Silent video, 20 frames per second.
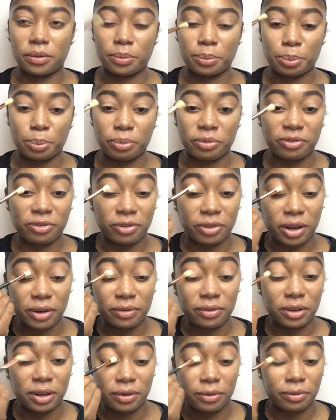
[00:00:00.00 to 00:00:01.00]

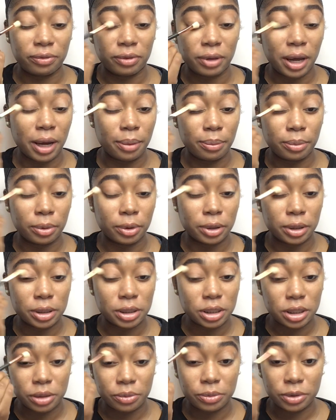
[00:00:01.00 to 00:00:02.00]
fluffy flat
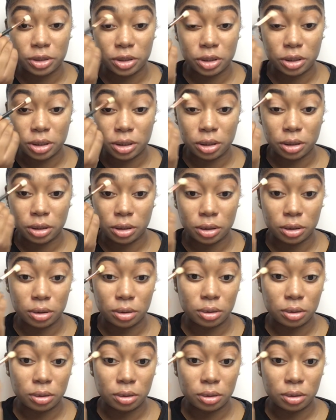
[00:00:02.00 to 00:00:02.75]
brush and we're just gonna